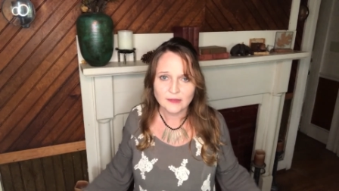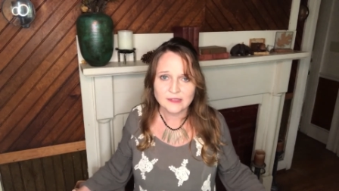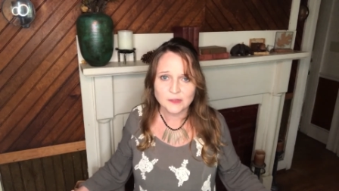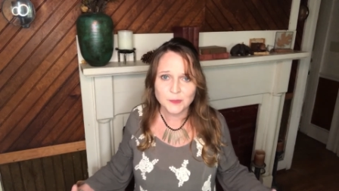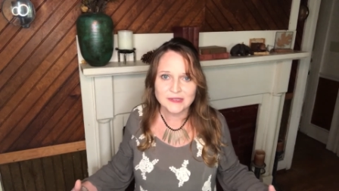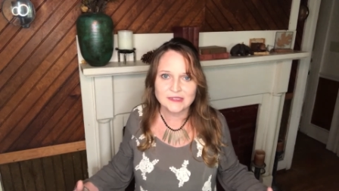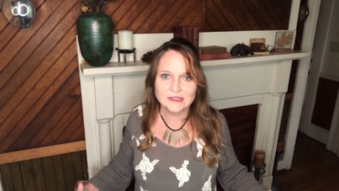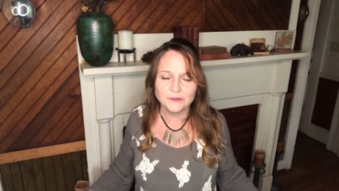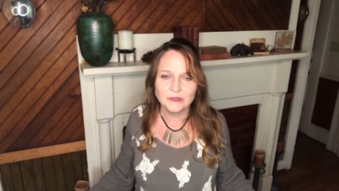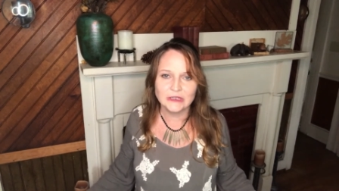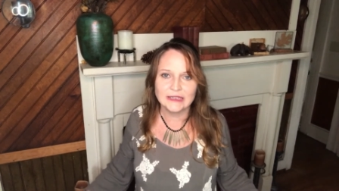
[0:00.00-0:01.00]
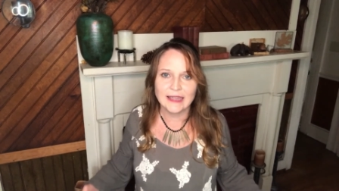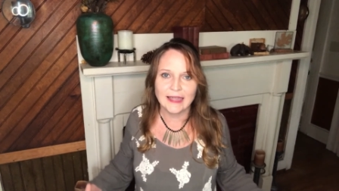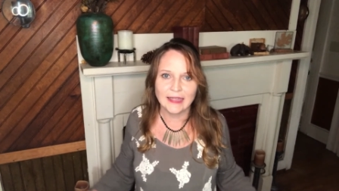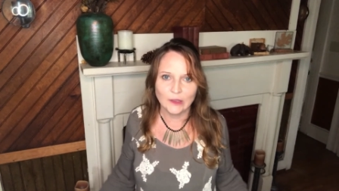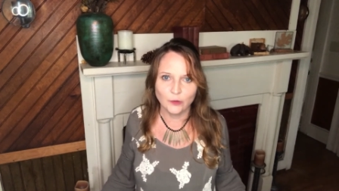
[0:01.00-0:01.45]
specifically
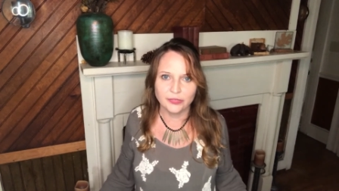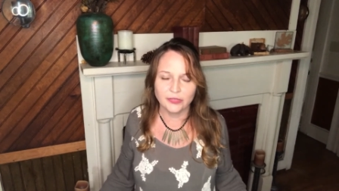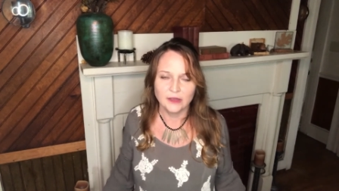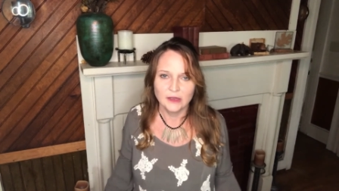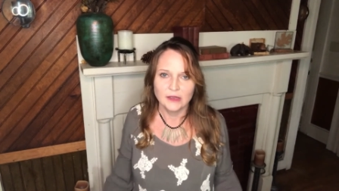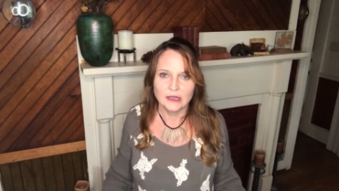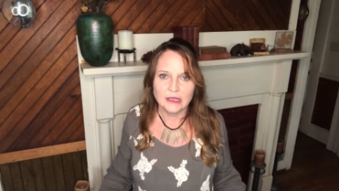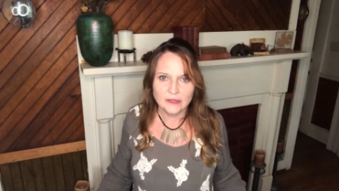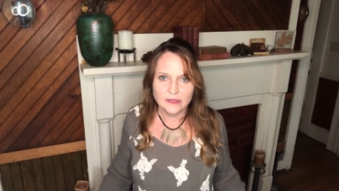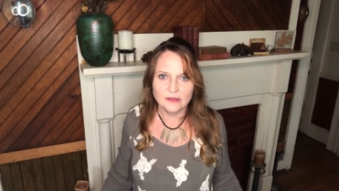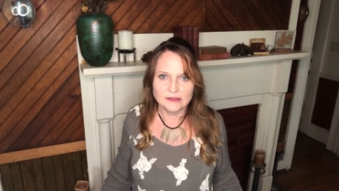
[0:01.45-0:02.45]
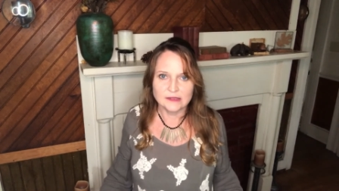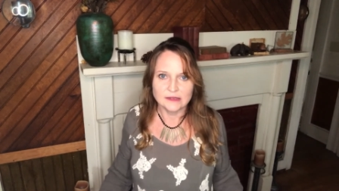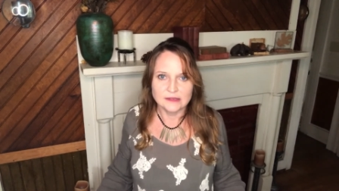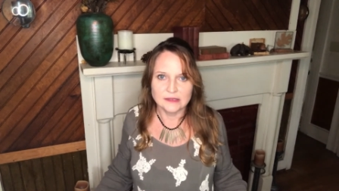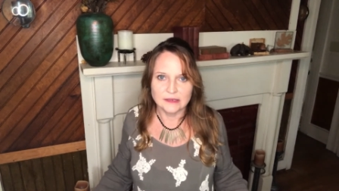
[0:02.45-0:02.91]
health in this
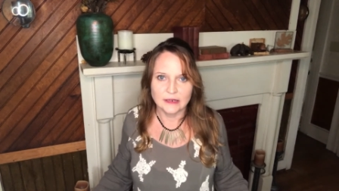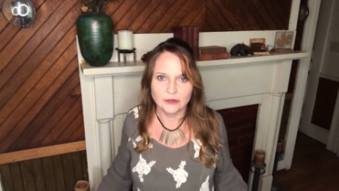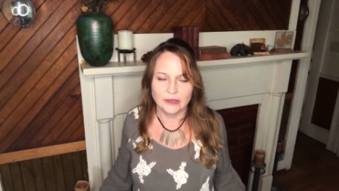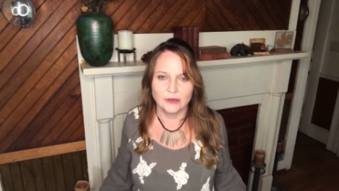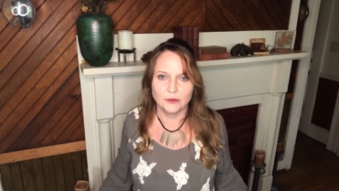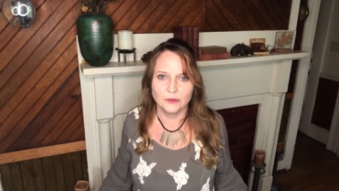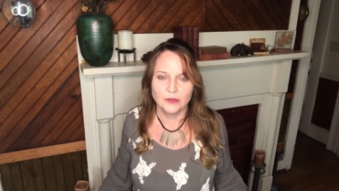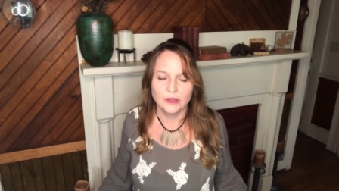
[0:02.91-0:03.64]
scenario.